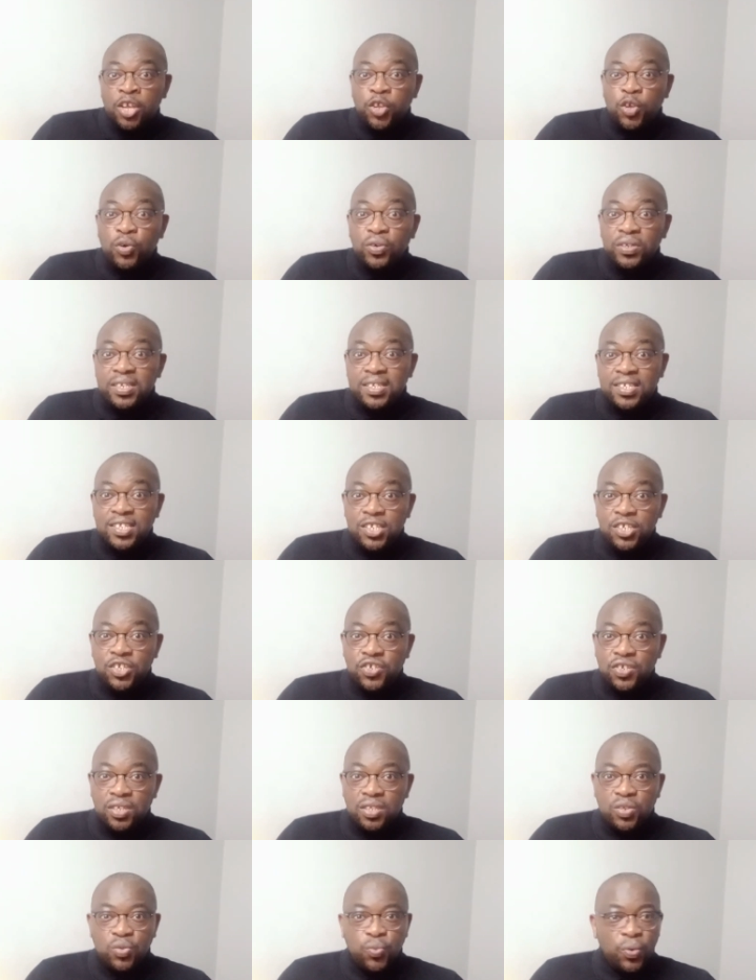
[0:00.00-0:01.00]
Your
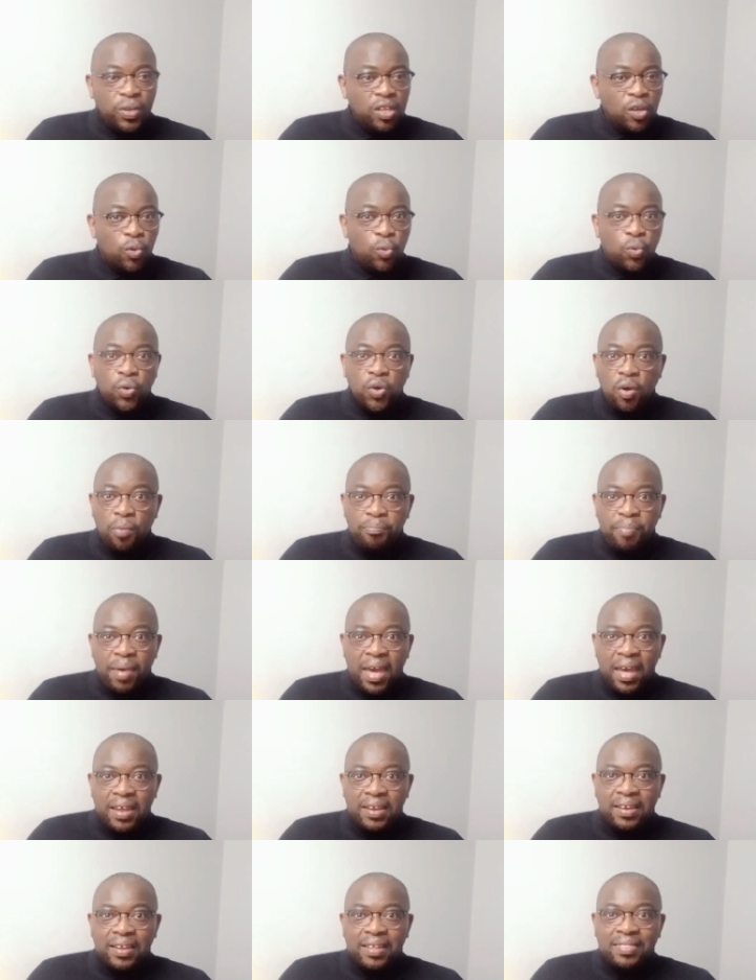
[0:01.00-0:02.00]
decisions, whether good or
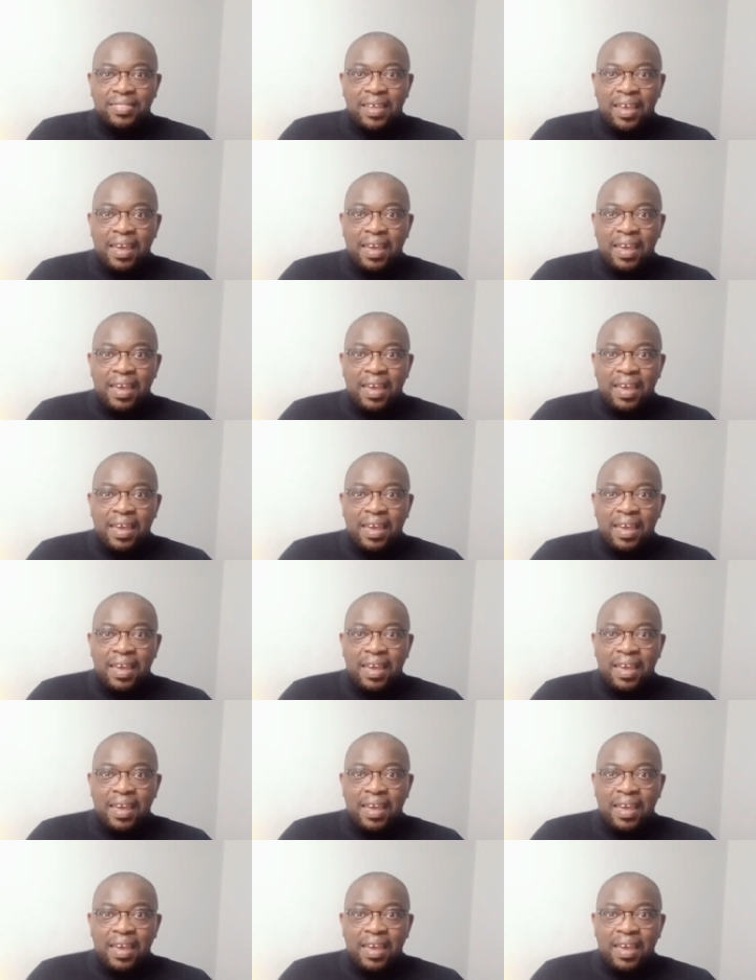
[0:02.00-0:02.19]
bad,